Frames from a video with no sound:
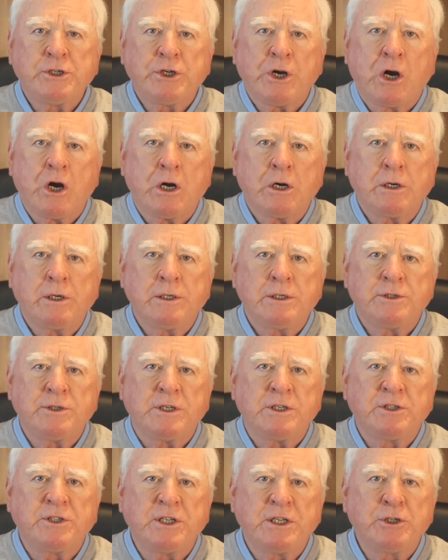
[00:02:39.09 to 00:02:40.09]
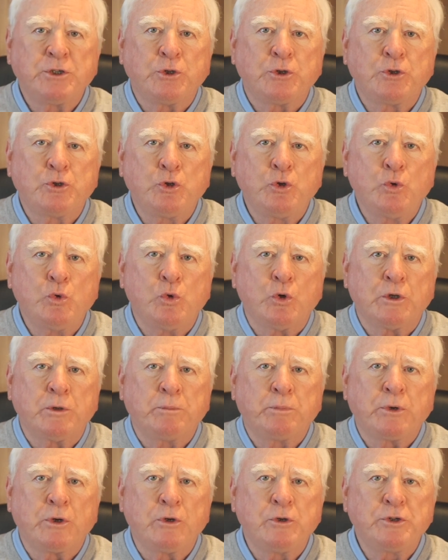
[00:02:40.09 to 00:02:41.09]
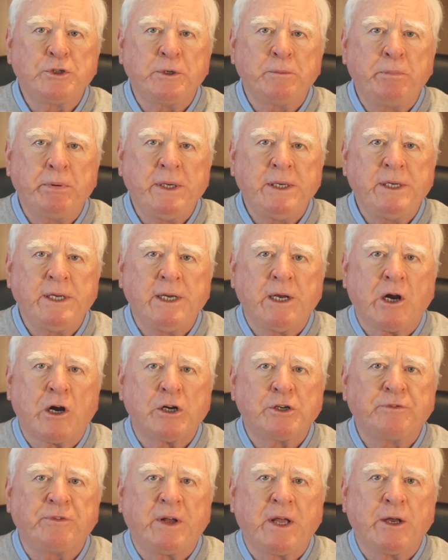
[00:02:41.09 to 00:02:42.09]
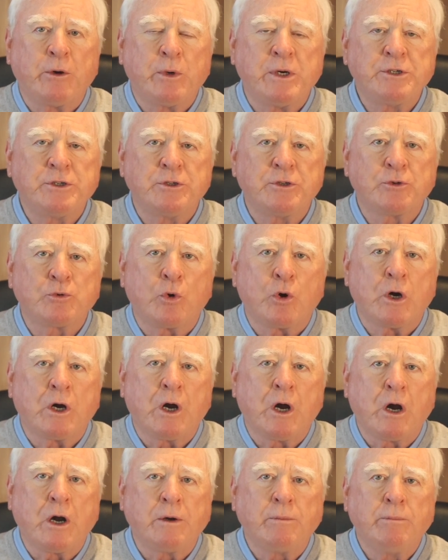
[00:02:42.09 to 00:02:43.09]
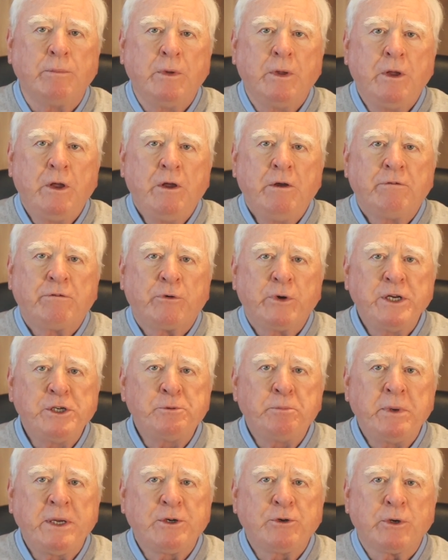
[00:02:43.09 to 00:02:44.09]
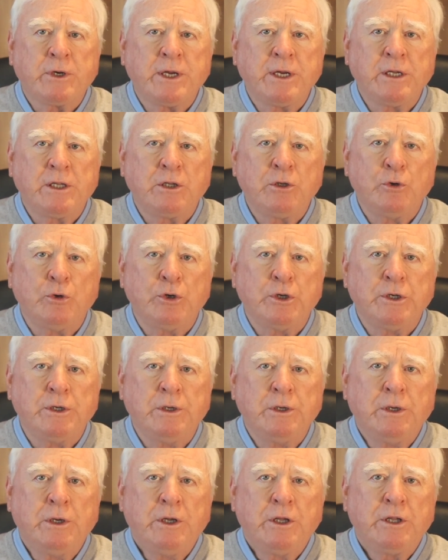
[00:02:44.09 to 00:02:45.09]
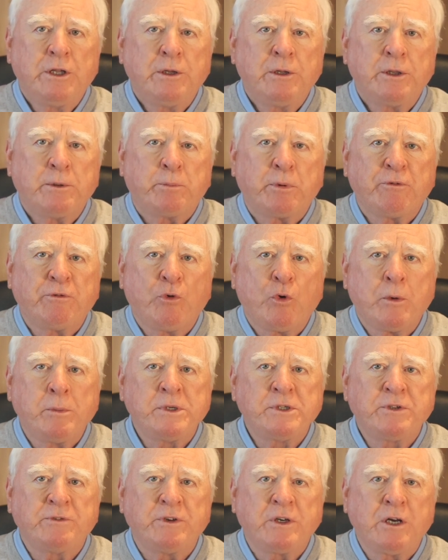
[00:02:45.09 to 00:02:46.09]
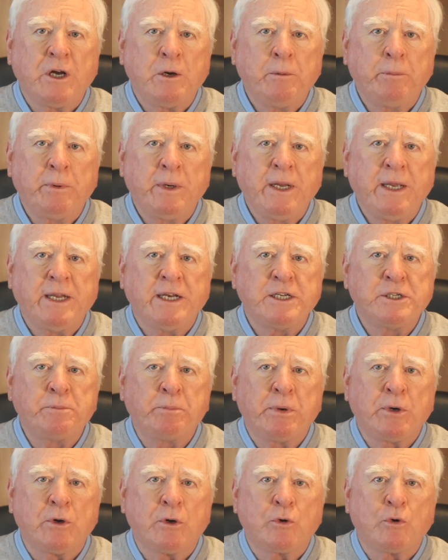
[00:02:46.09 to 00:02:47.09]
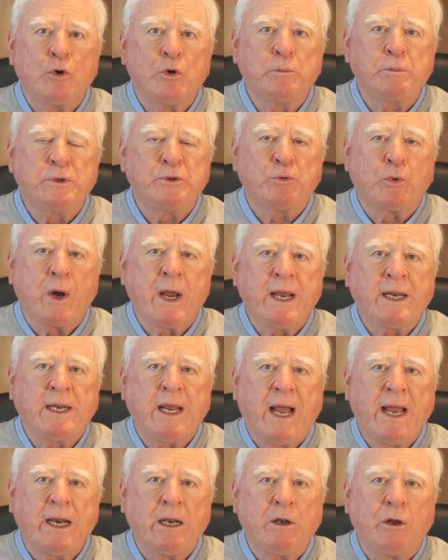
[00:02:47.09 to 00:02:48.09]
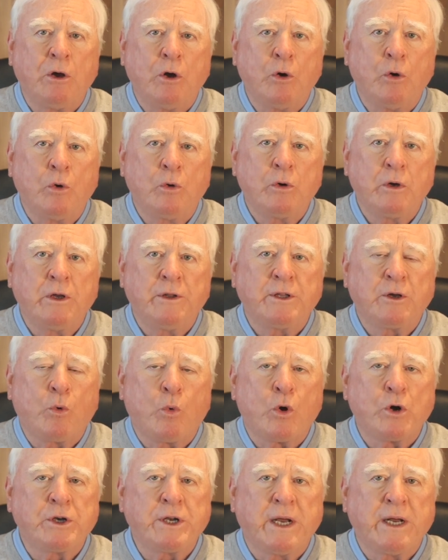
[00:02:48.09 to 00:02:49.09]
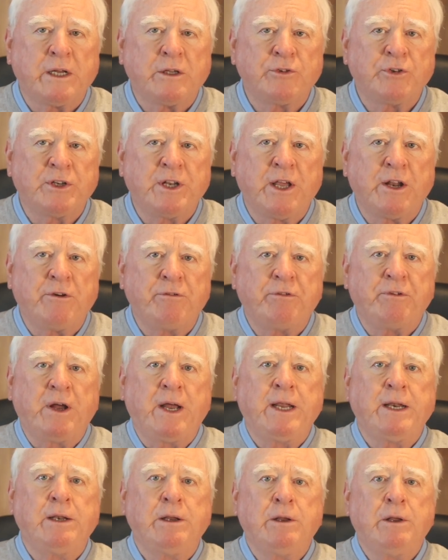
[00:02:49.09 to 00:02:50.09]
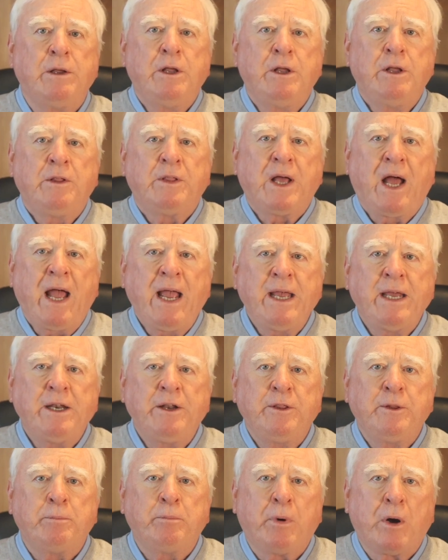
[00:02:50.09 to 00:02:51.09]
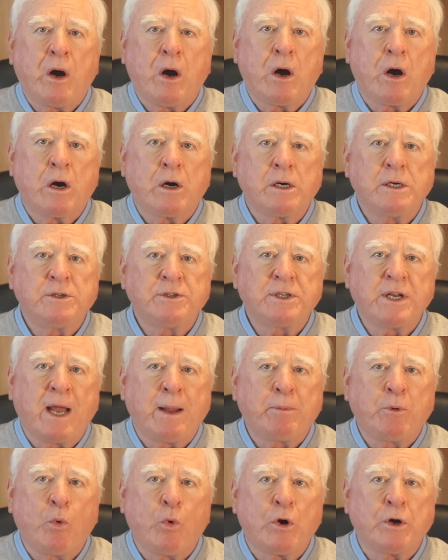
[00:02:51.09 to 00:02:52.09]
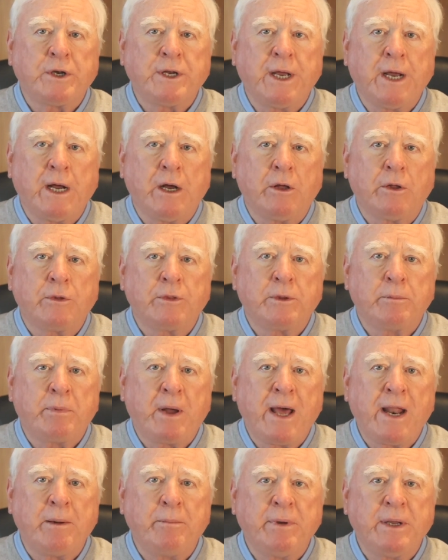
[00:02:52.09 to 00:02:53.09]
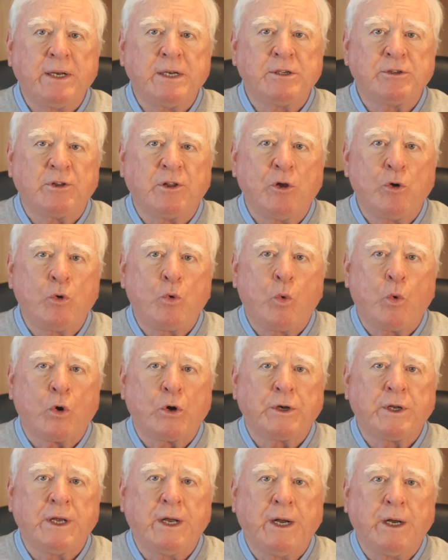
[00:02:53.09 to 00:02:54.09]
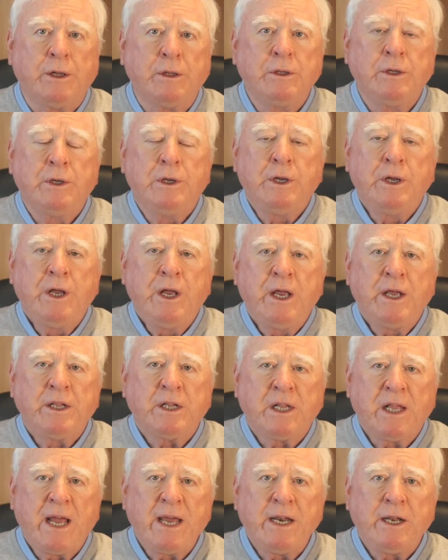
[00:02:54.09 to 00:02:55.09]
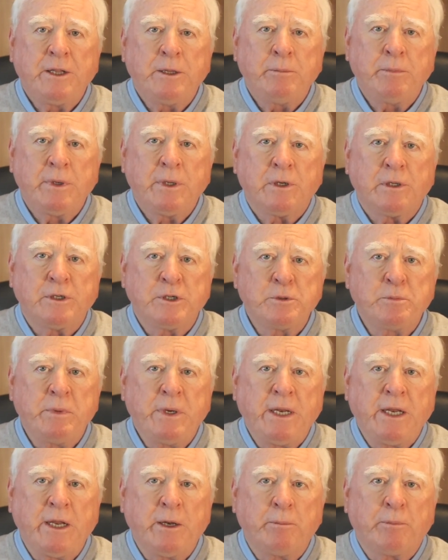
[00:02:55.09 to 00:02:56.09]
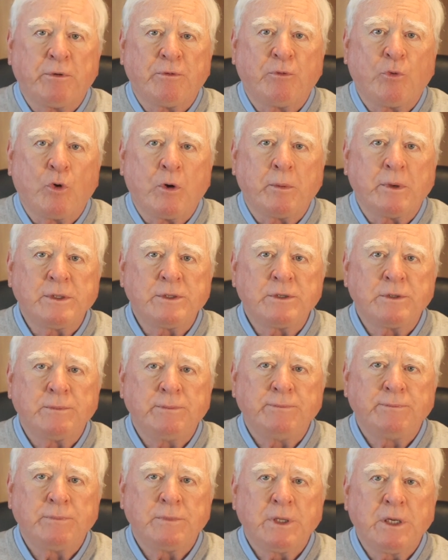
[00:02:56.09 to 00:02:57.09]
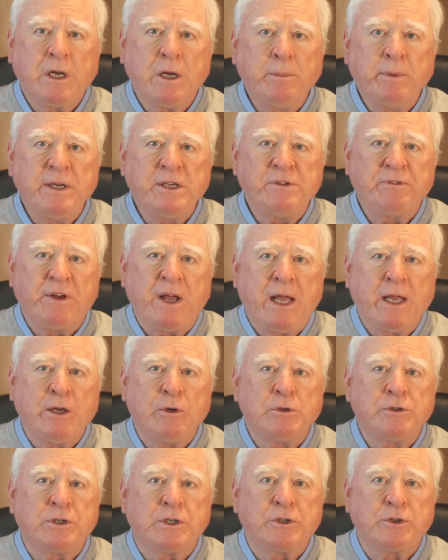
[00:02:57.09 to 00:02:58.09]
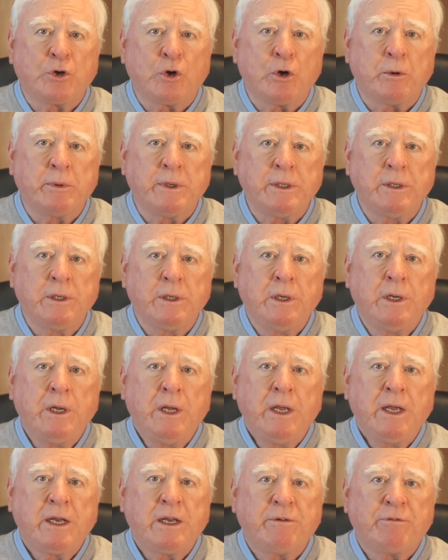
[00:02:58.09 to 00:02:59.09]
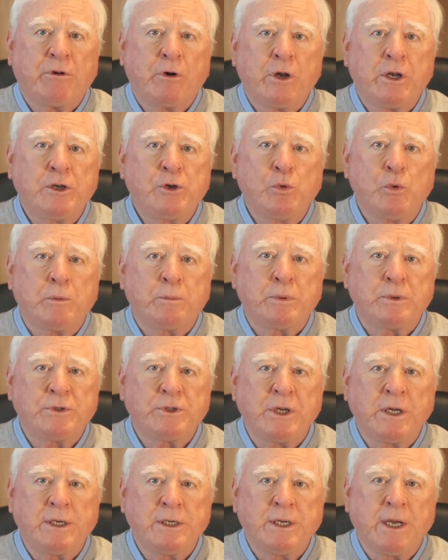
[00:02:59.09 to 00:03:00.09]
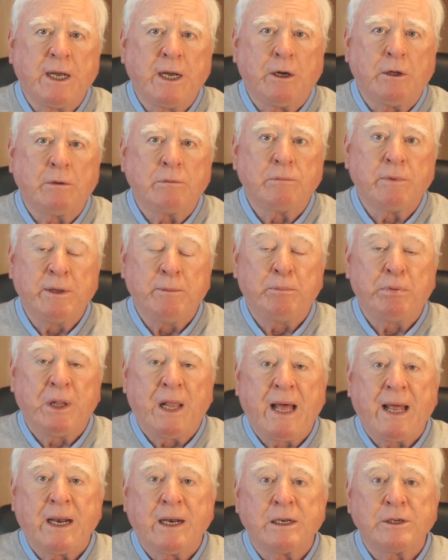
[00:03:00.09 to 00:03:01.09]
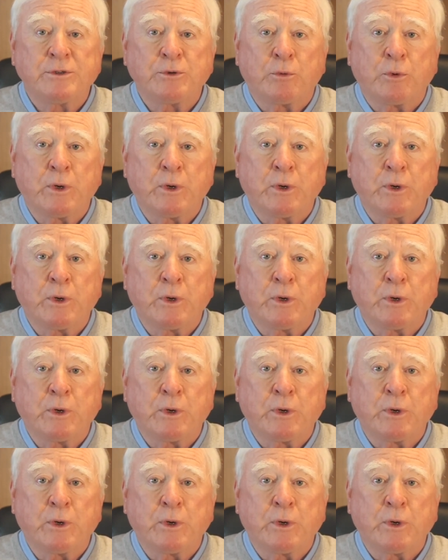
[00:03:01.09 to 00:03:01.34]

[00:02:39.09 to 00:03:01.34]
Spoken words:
chart is an essential tool in producing PTR's valuation scorecard. For each metric included, the performance of a company in its peer group is ranked high to low, and the quartile is identified. The high end of the bar is top quartile, the bottom end is low quartile, and the line in the middle is median performance. The company's value is determined and converted to a percentile and plotted as a